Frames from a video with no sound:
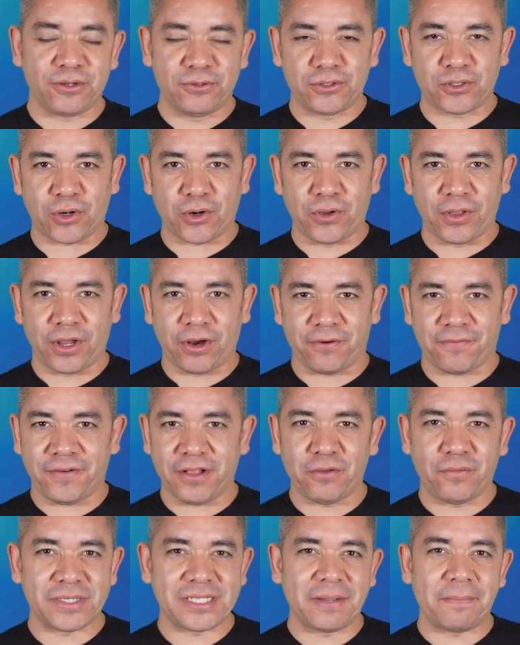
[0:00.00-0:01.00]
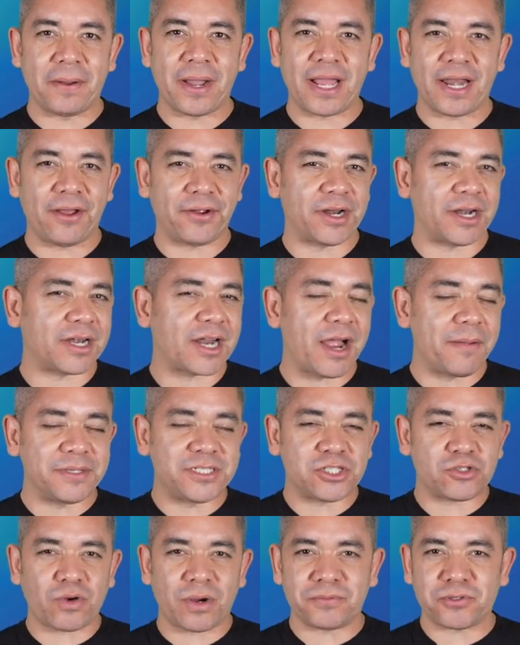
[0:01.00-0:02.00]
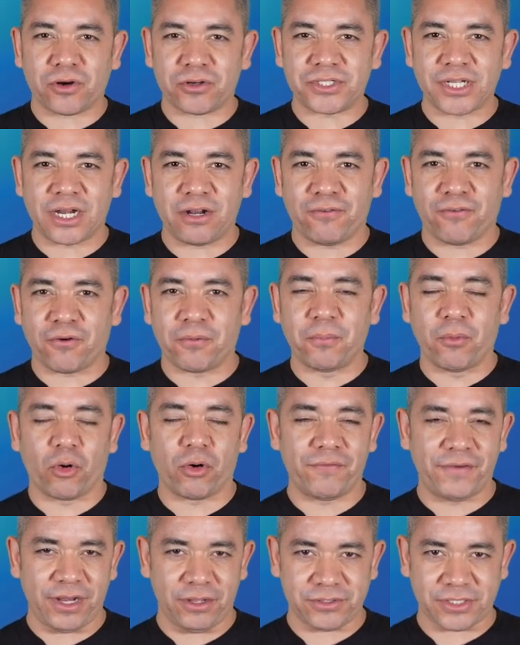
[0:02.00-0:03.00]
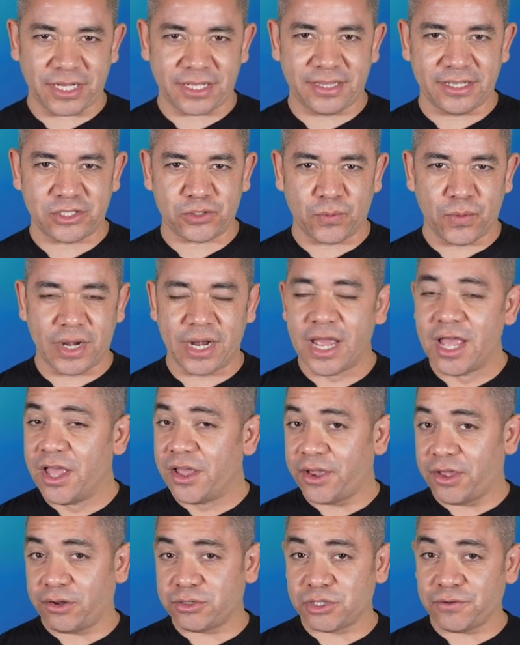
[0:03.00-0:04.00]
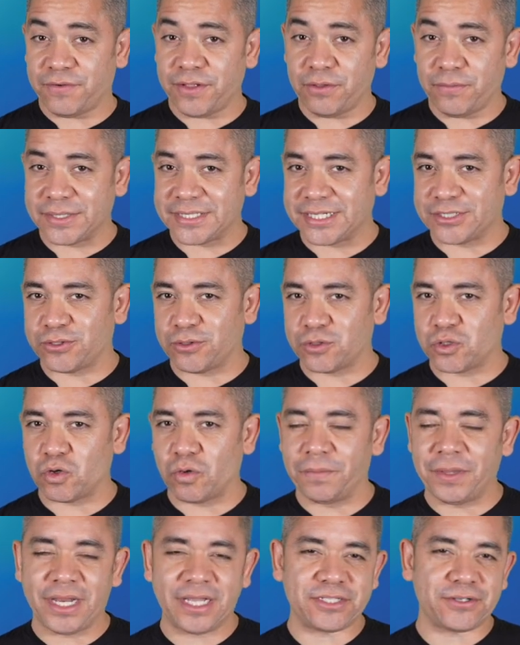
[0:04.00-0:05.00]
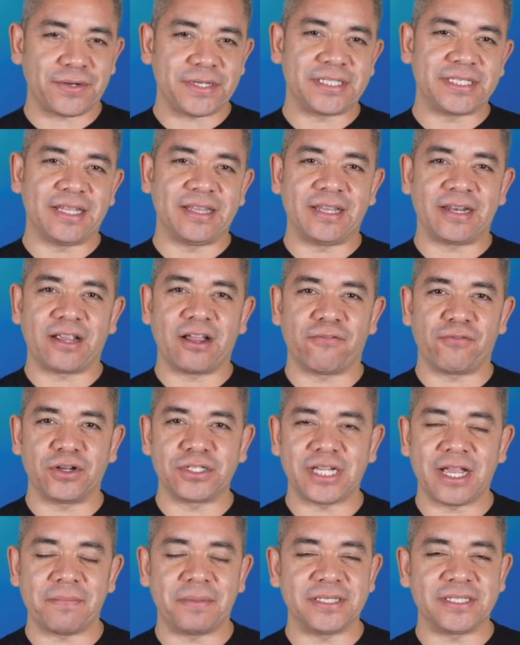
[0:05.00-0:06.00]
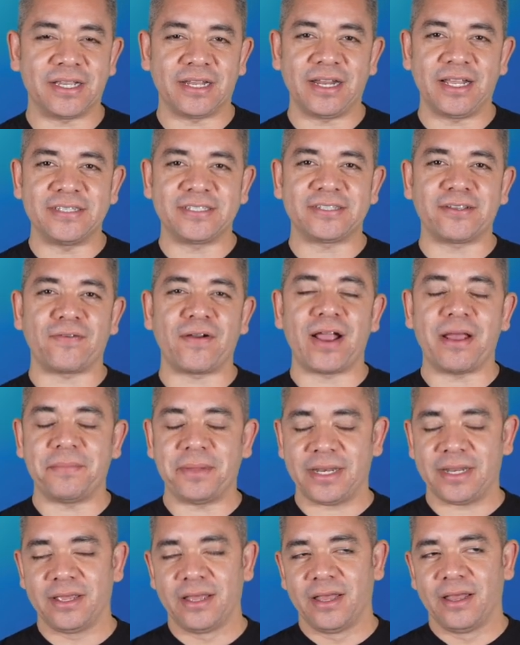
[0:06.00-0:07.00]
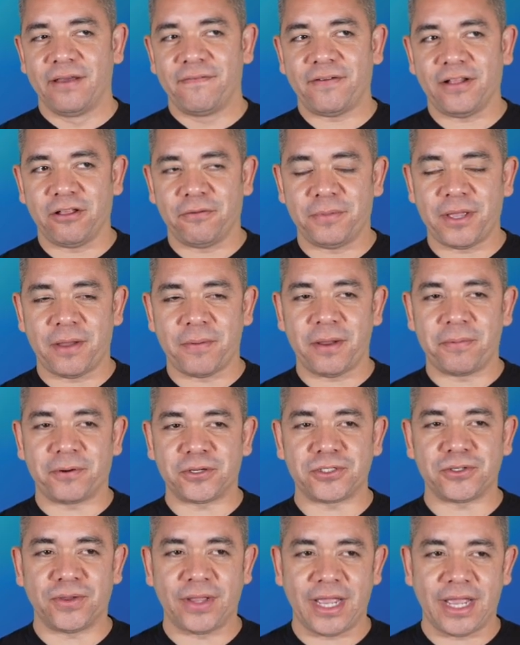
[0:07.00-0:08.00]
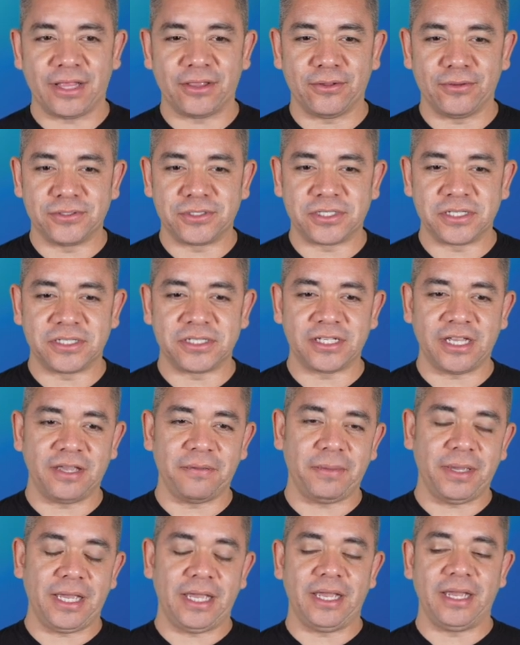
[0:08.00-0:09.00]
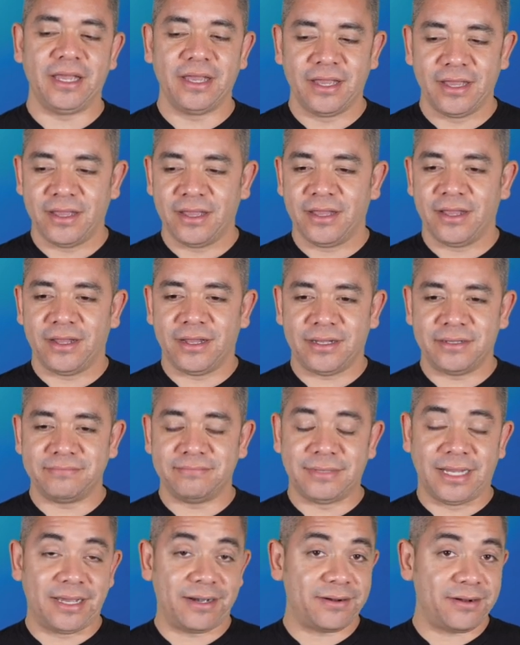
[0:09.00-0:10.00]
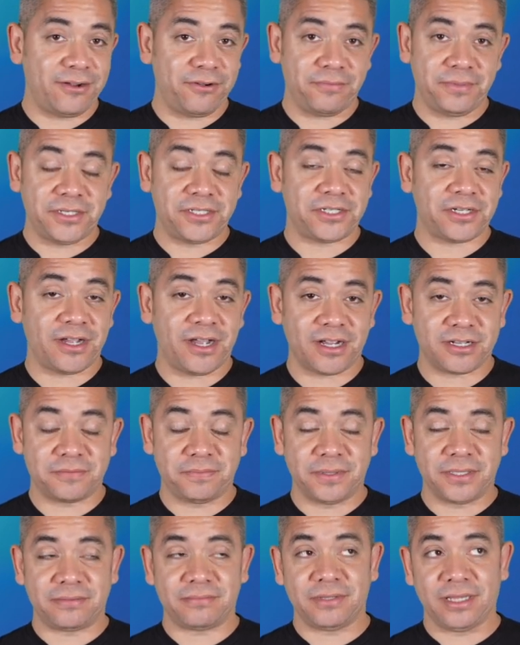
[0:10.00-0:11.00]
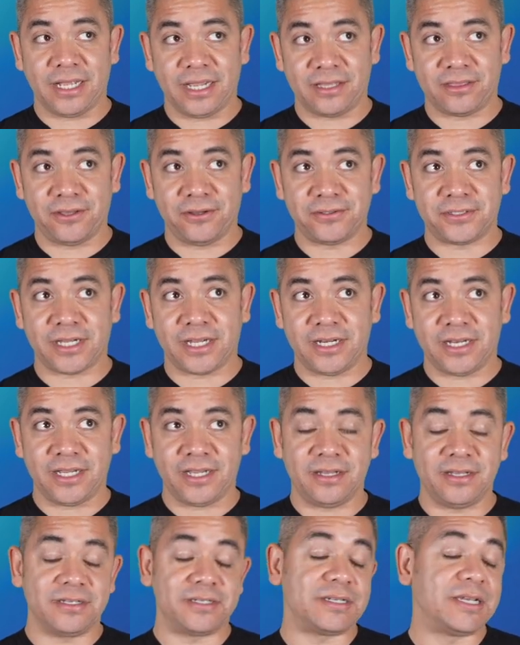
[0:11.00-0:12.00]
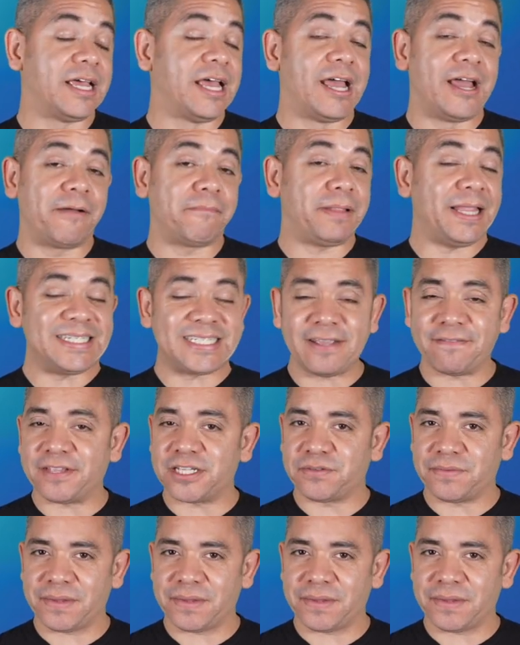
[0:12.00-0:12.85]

news earlier, follow us on PocketNow.com and subscribe to our channel for more videos like this one. You can also follow us on social medias. Our extended coverage happens on Instagram, and follow me on my personal handles to see me, uh, I don't know, be shocked, but like those ideas. Please give this